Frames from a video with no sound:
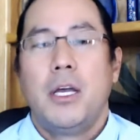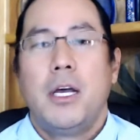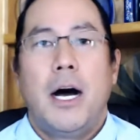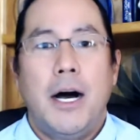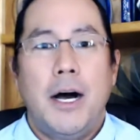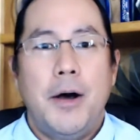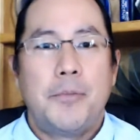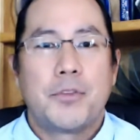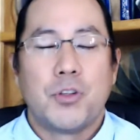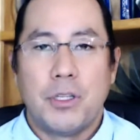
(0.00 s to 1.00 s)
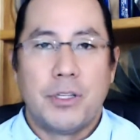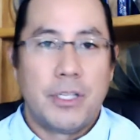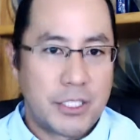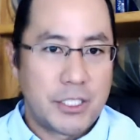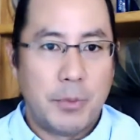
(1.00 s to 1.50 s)
So
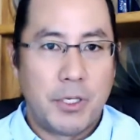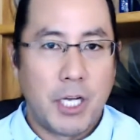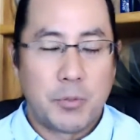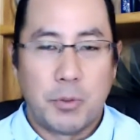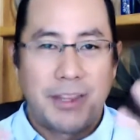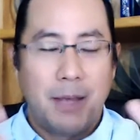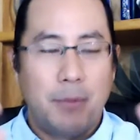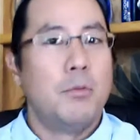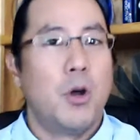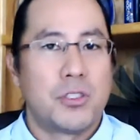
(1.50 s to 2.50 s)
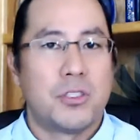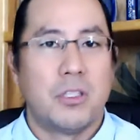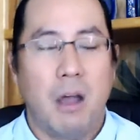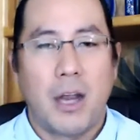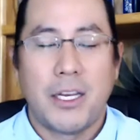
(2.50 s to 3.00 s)
let's keep in touch. But let them do most of the
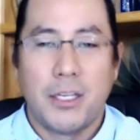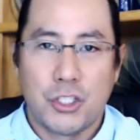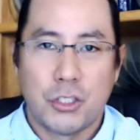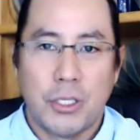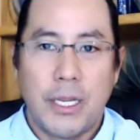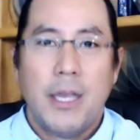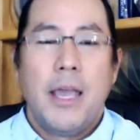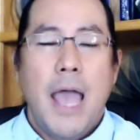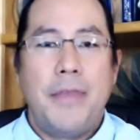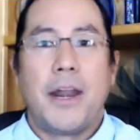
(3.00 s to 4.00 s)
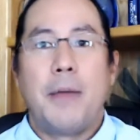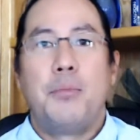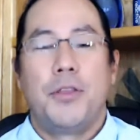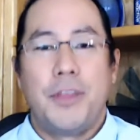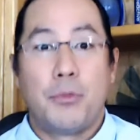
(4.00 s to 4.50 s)
talking initially, and then I
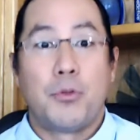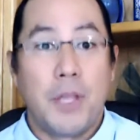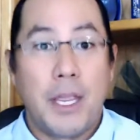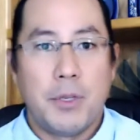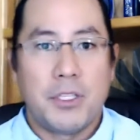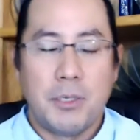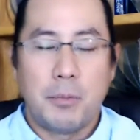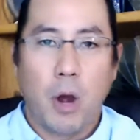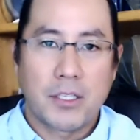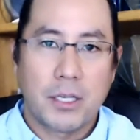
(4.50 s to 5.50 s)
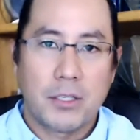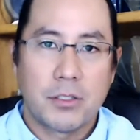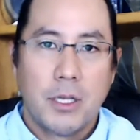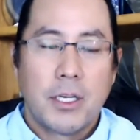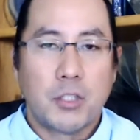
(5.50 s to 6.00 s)
put them through the ABC process.
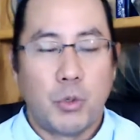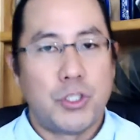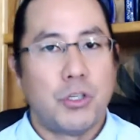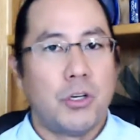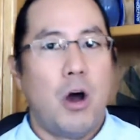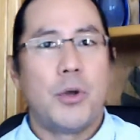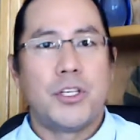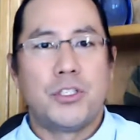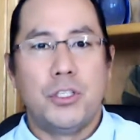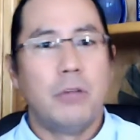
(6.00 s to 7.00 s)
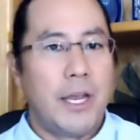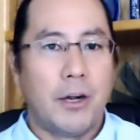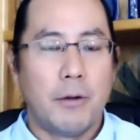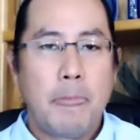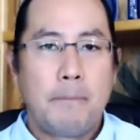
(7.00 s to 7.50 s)
Because what you can always do
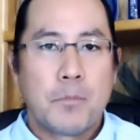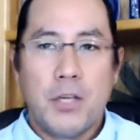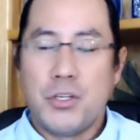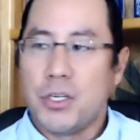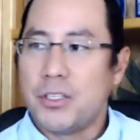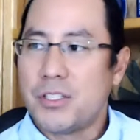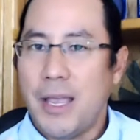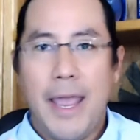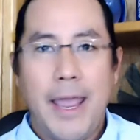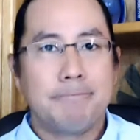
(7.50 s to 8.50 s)
later is you could say, hey,